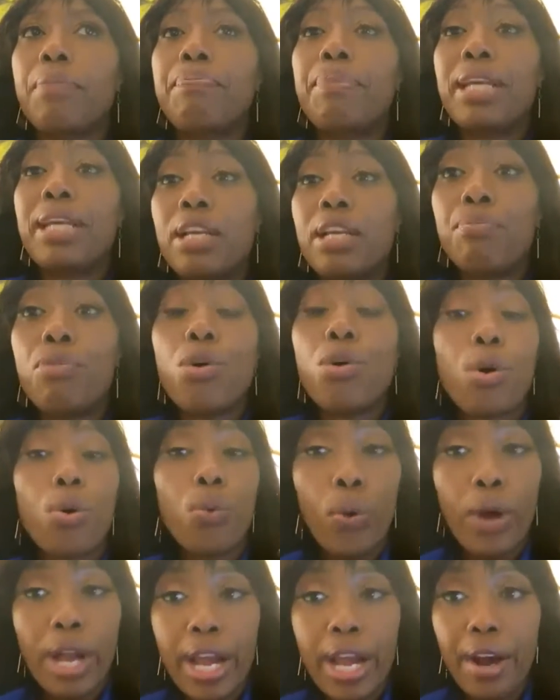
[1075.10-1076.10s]
being more
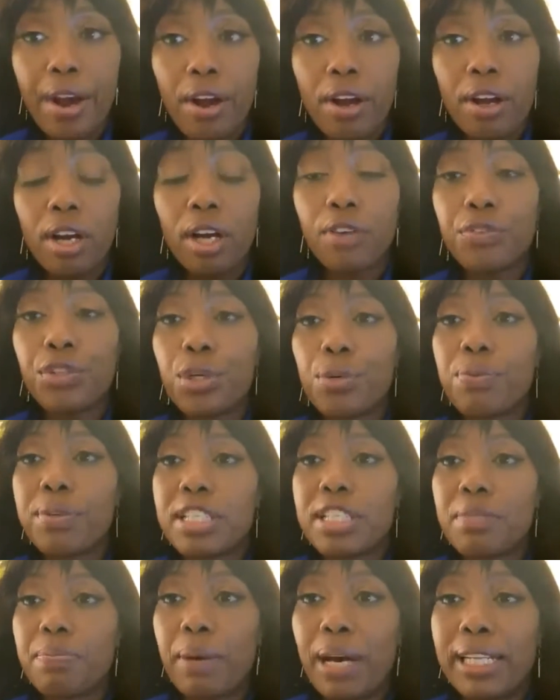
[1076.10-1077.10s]
aware of your
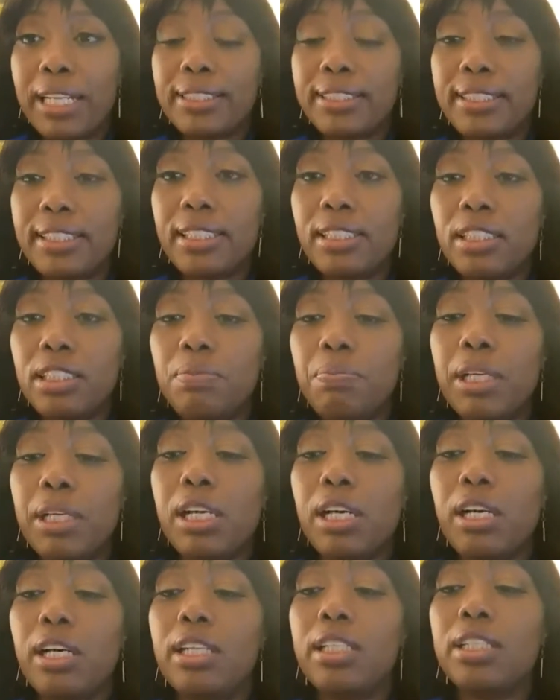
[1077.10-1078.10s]
responses,
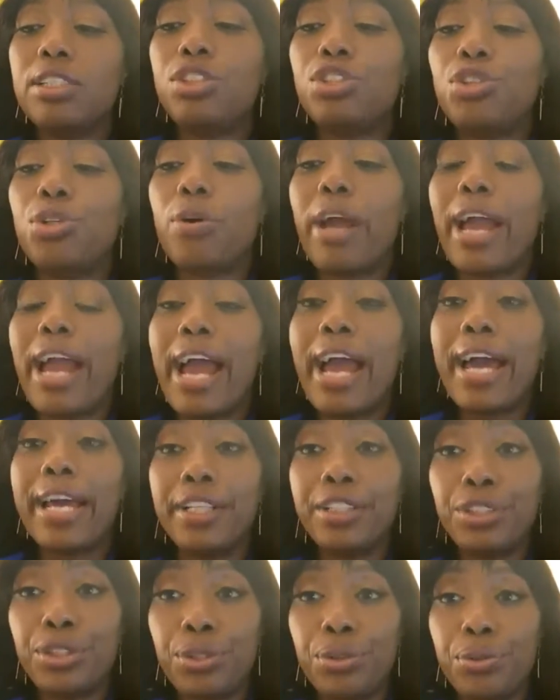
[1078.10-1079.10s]
because your
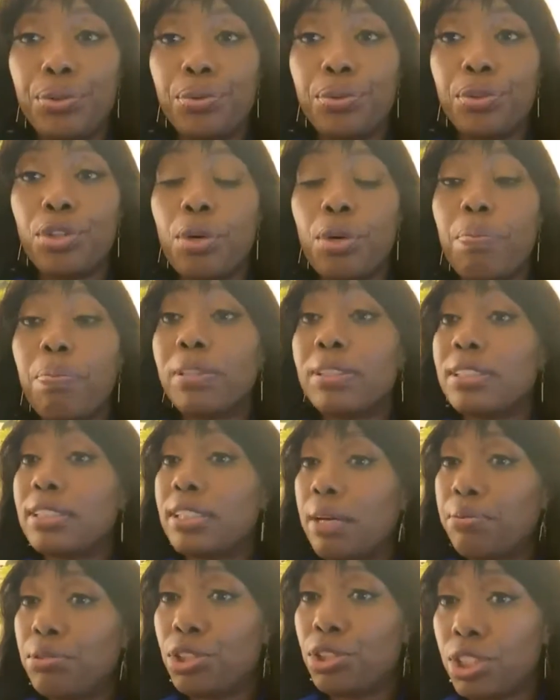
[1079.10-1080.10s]
attitude, your
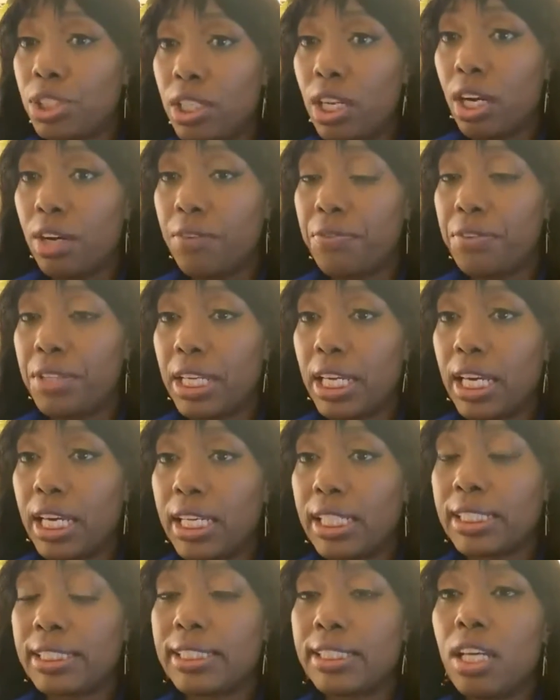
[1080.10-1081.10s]
perception of
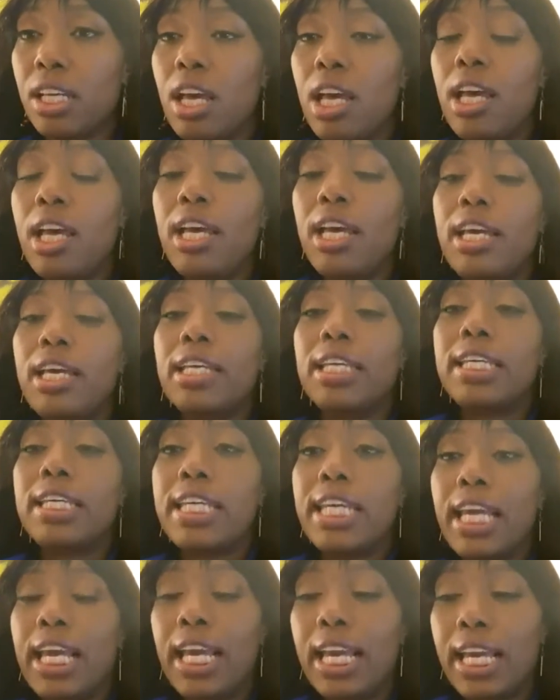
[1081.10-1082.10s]
things
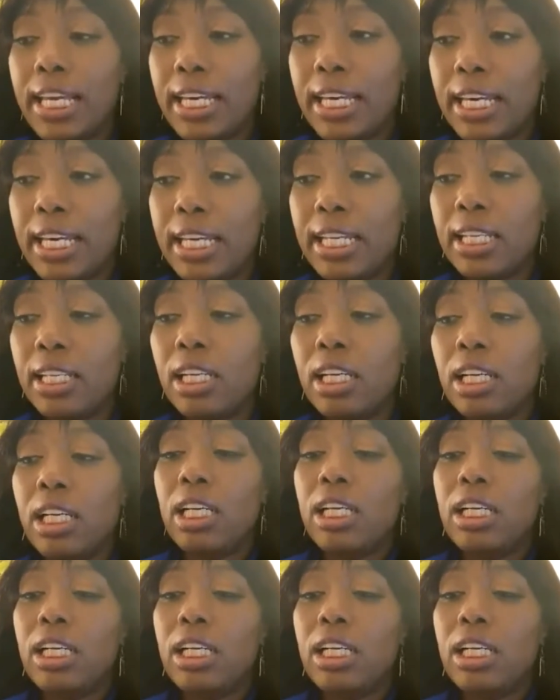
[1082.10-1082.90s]
can